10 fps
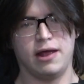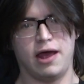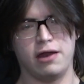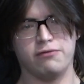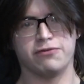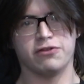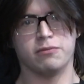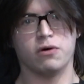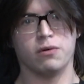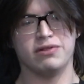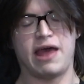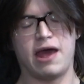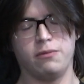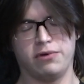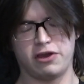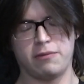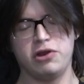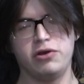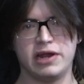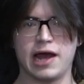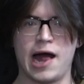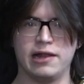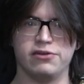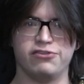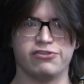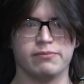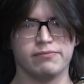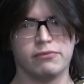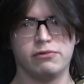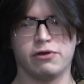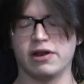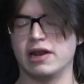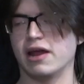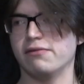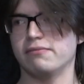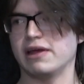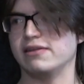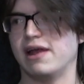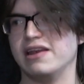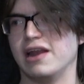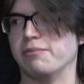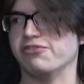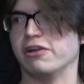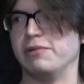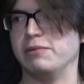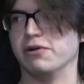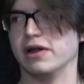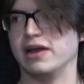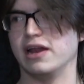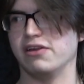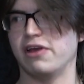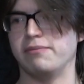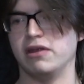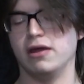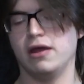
And furthermore, with a community college, you're gonna get like 99% of people are gonna get accepted.